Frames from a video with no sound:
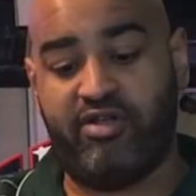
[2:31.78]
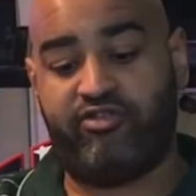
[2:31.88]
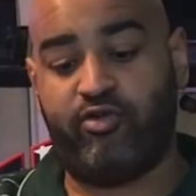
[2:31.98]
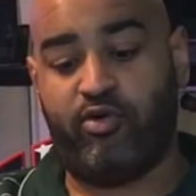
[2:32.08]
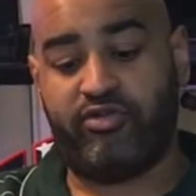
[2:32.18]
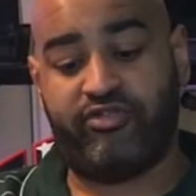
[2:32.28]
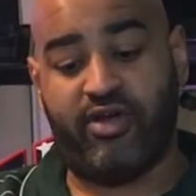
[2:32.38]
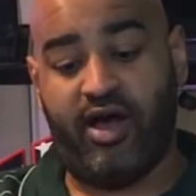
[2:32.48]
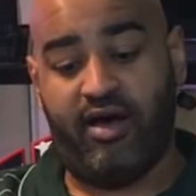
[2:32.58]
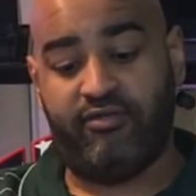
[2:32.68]
source
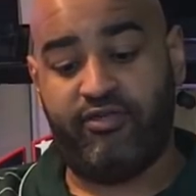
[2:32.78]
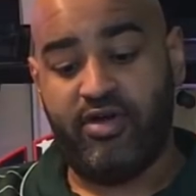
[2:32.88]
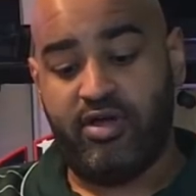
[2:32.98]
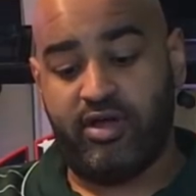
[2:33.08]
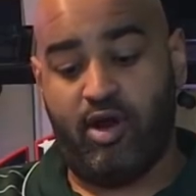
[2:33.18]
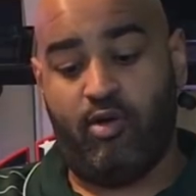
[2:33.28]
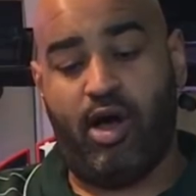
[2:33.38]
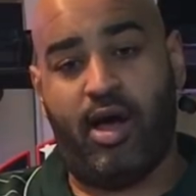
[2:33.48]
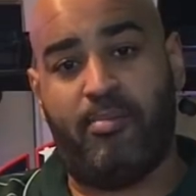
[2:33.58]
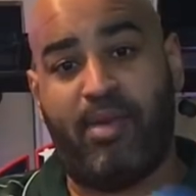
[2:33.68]
of
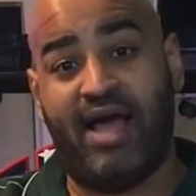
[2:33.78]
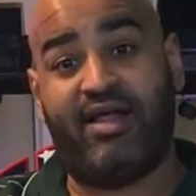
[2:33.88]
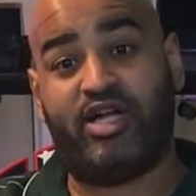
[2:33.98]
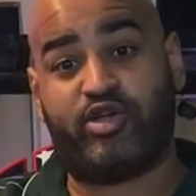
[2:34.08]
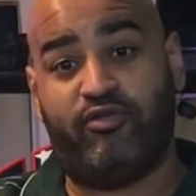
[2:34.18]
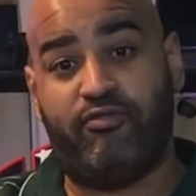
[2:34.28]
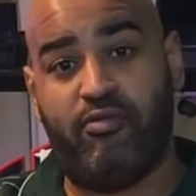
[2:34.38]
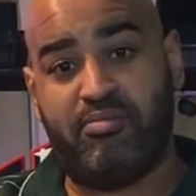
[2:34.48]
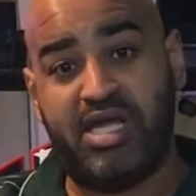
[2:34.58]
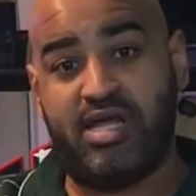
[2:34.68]
biological
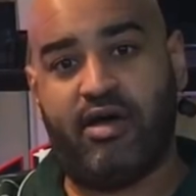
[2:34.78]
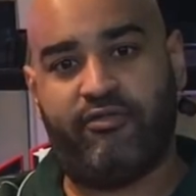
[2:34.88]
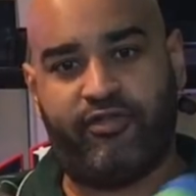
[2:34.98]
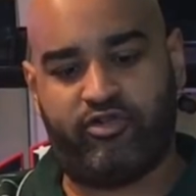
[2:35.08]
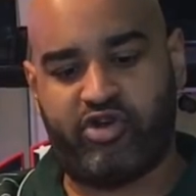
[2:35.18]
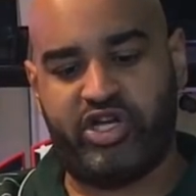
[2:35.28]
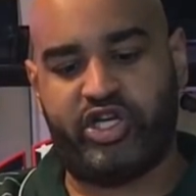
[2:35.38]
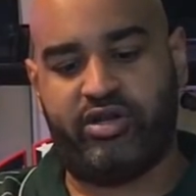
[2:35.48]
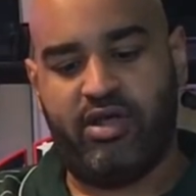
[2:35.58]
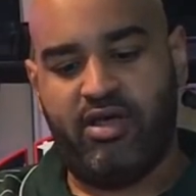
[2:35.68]
media
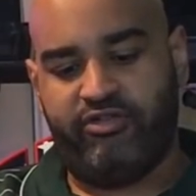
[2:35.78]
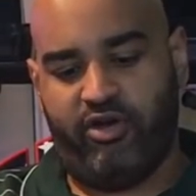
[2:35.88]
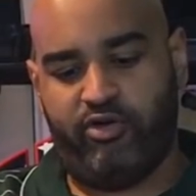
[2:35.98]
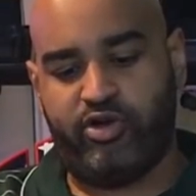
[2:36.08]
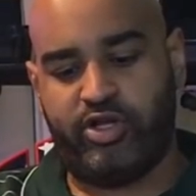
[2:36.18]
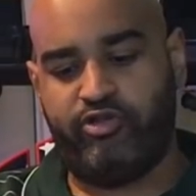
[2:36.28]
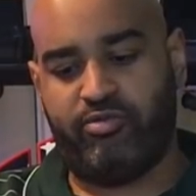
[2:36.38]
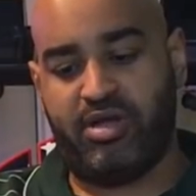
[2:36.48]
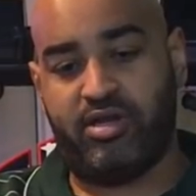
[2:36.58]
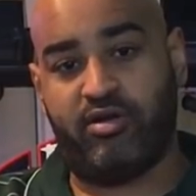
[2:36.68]
filtration. So you can use them
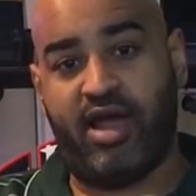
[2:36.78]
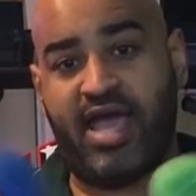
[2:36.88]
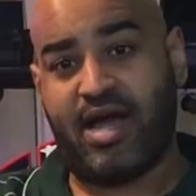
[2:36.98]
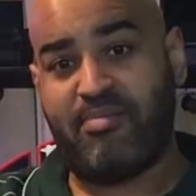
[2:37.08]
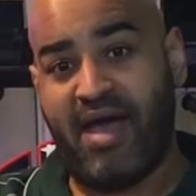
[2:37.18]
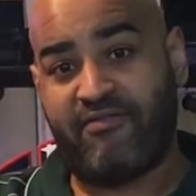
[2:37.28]
in your hang-on back